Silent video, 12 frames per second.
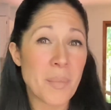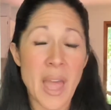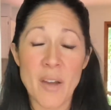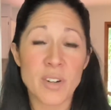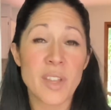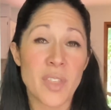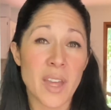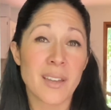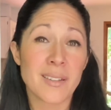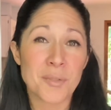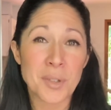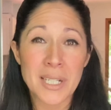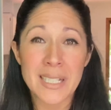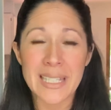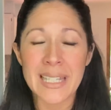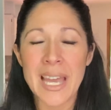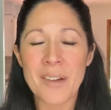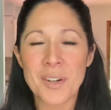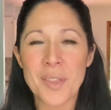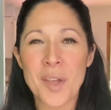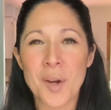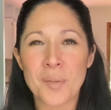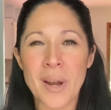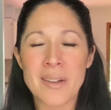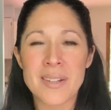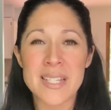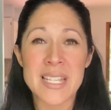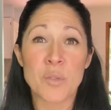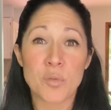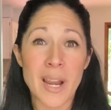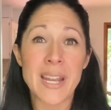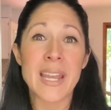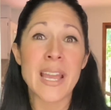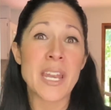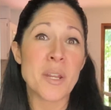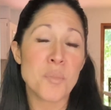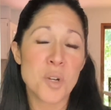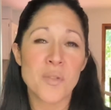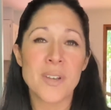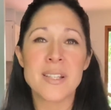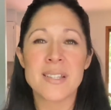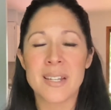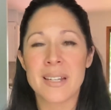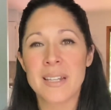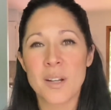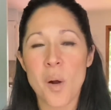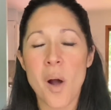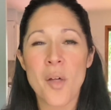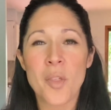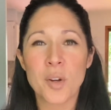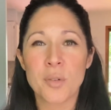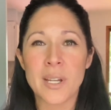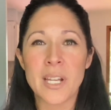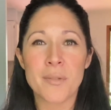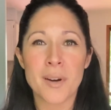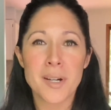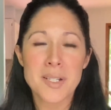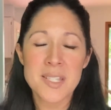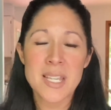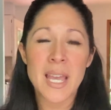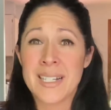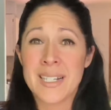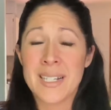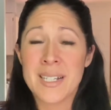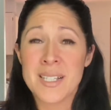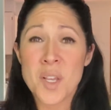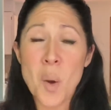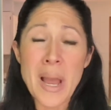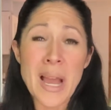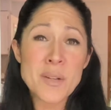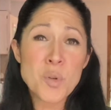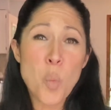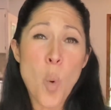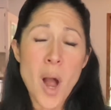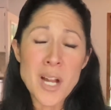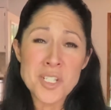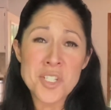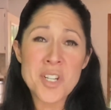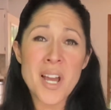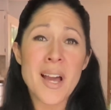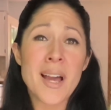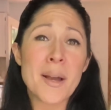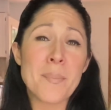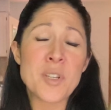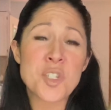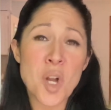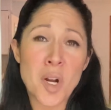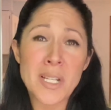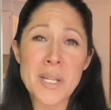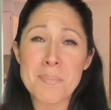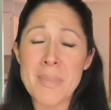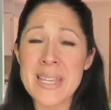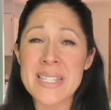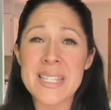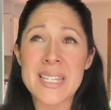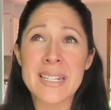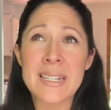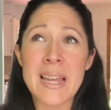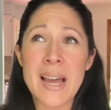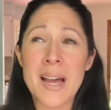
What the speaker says: everything, really, everything around us in writing and in movies and, all the creative arts. So I watched Charlotte Mason